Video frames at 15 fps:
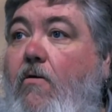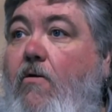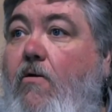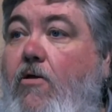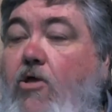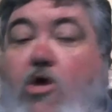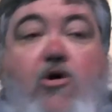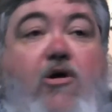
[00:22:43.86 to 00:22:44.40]

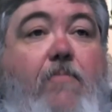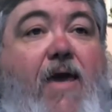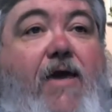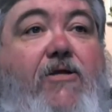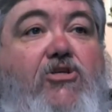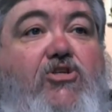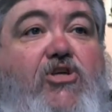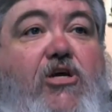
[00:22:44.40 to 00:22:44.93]
You can make a
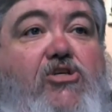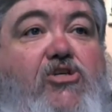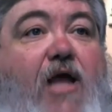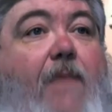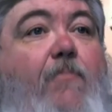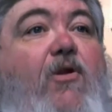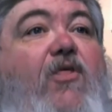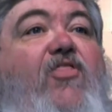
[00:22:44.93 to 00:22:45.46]
decision.
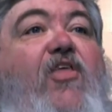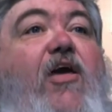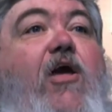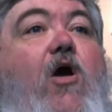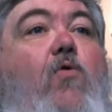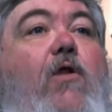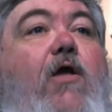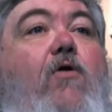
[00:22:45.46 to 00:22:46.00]
I'm going to think
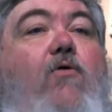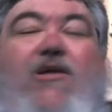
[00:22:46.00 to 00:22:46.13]
only on...